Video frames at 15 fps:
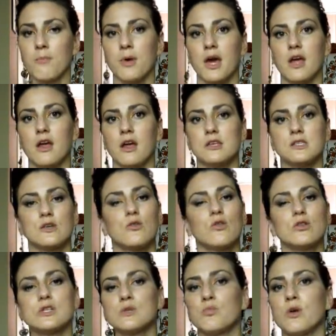But it's a
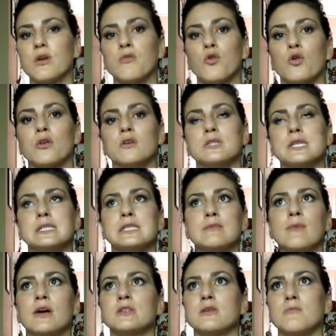gorgeous blend of oils. It
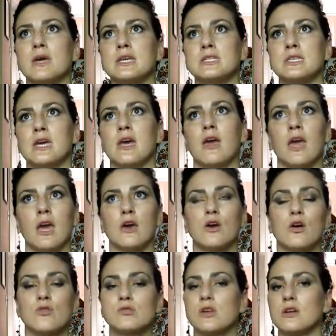smells amazing. It
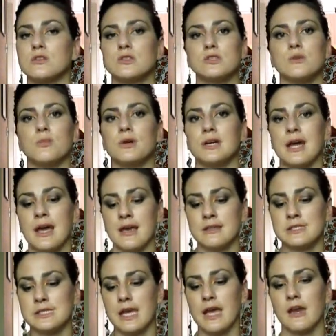goes on super
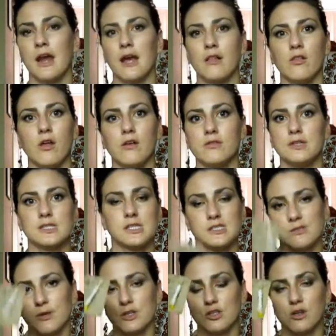nice, and I love this
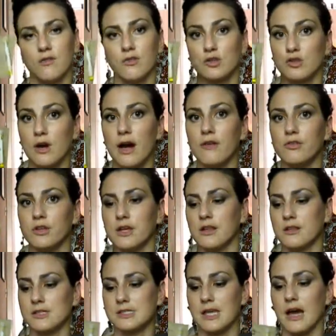especially for
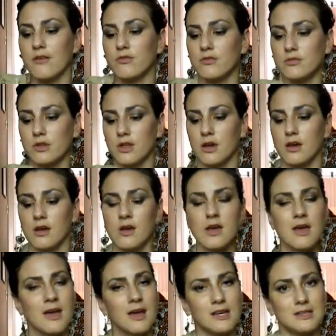traveling.
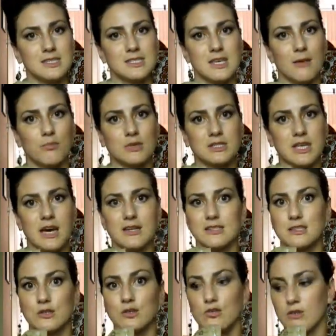The sample
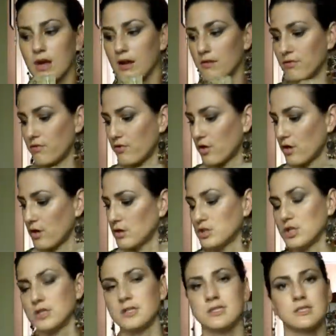size is great for
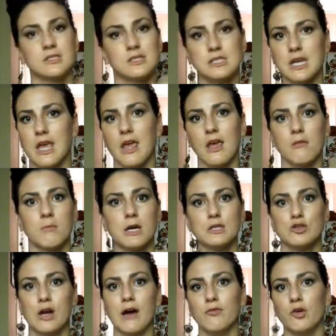just sticking in my
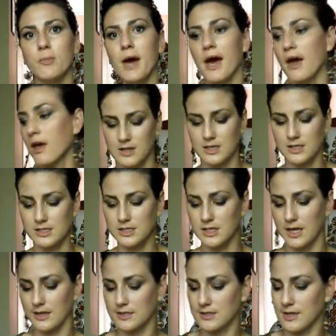travel bag. This
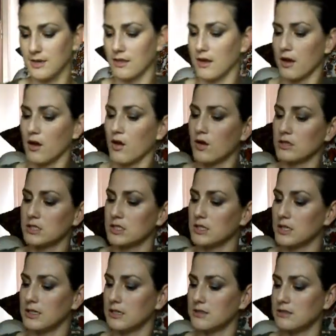next thing that I got
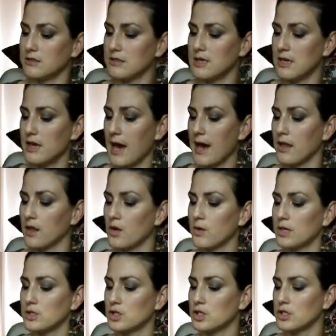is the Aloe
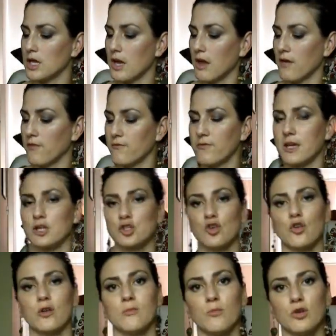and Shea
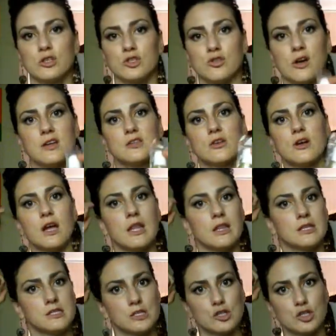Facial Moisturizer, and
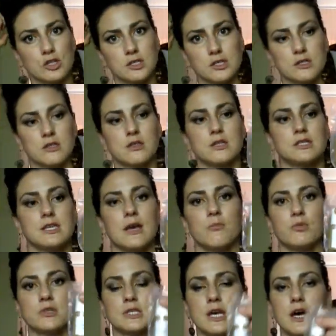this is just the
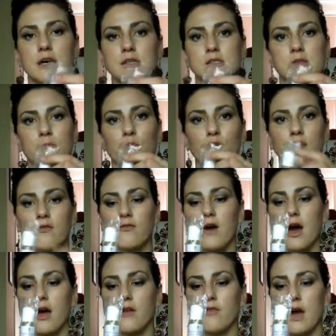sample size, the
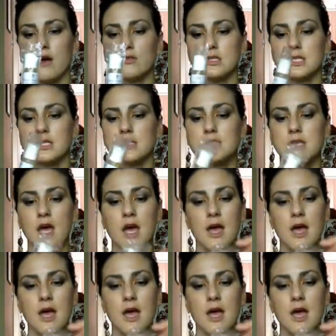0.5 ounces.